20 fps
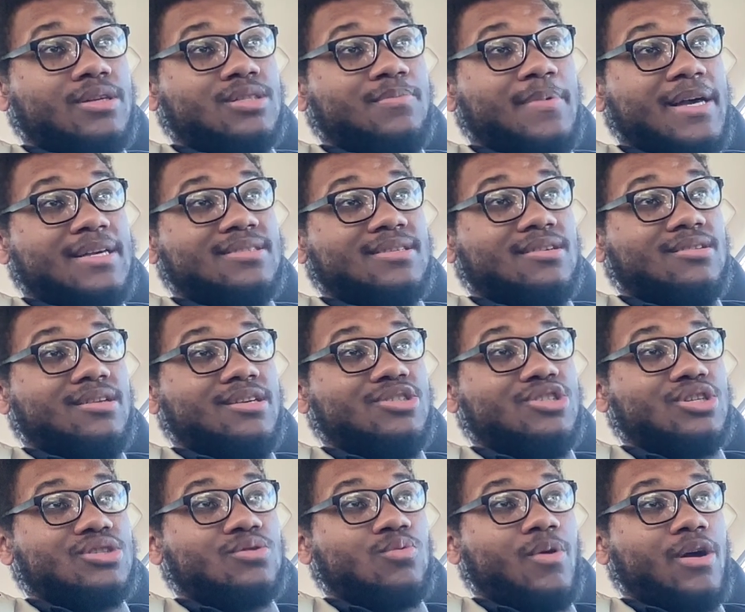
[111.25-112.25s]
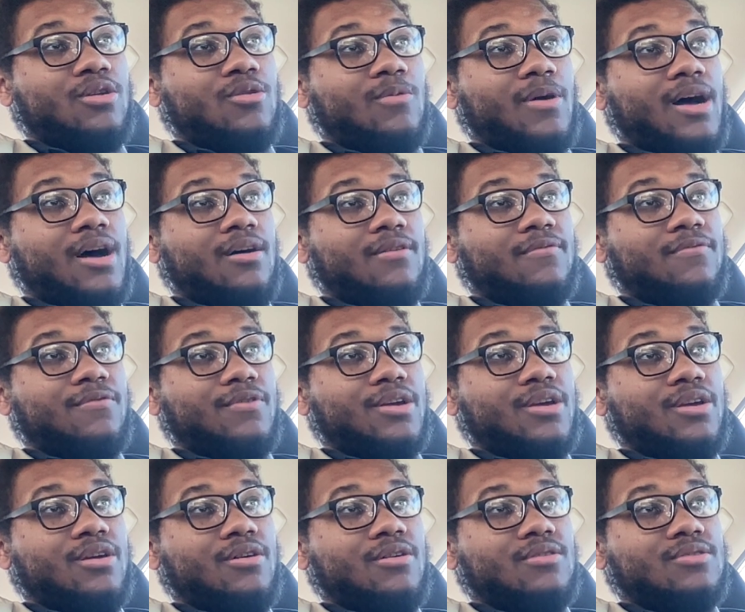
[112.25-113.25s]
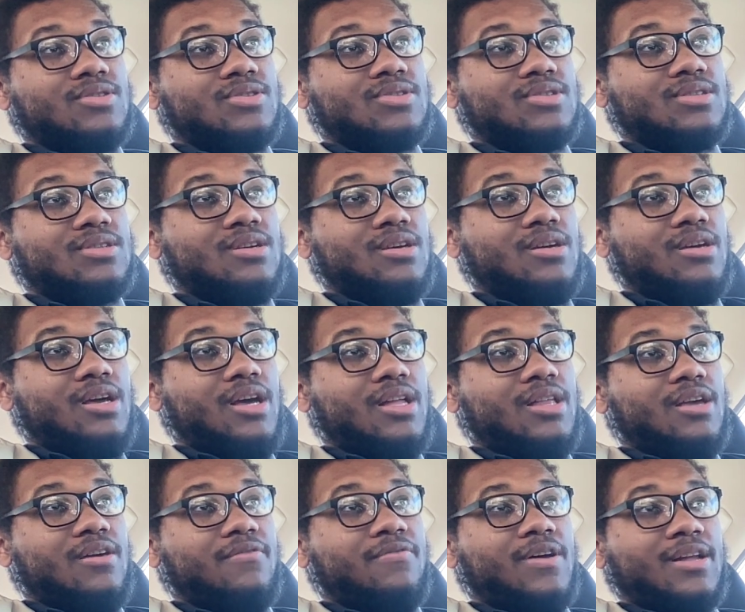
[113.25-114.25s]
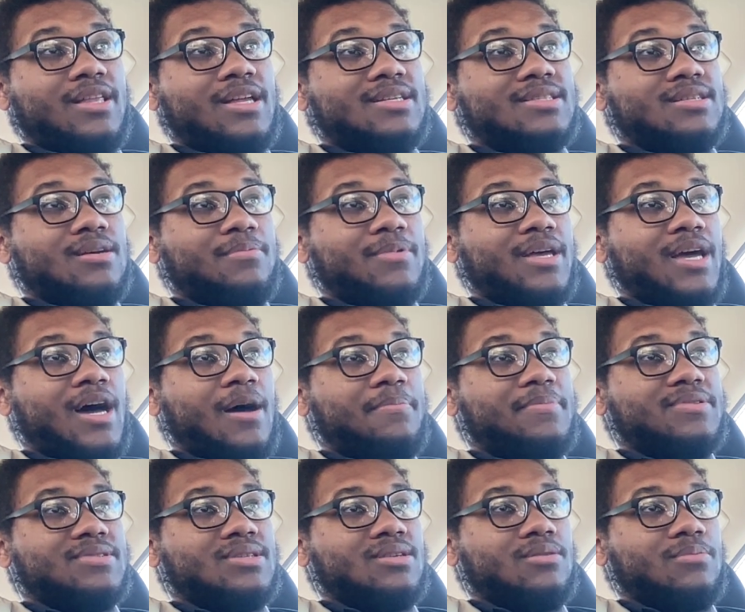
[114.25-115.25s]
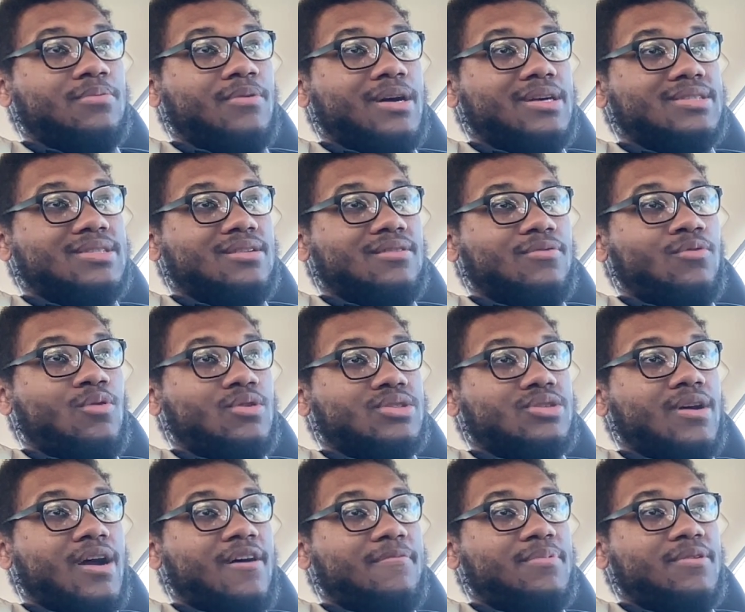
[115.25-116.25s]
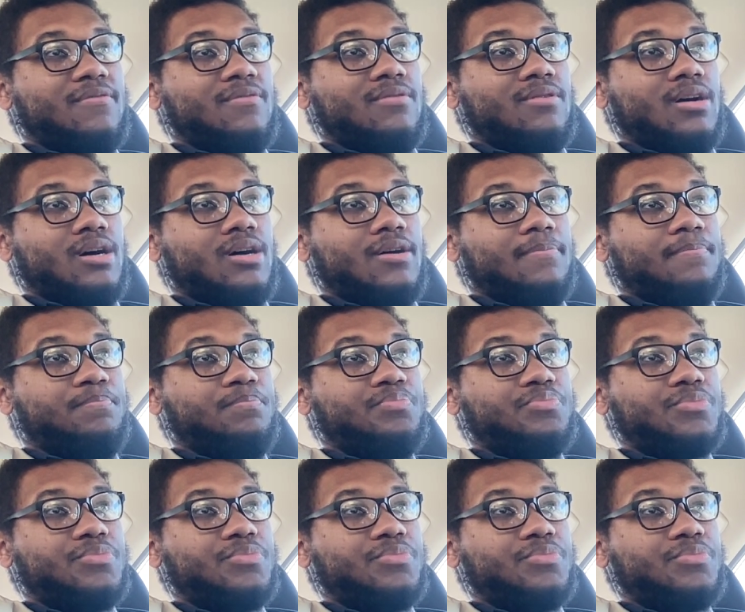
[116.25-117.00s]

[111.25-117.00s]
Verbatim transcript: It's basically just wait around for years in the event that something happens to the president. Of course, there have been um,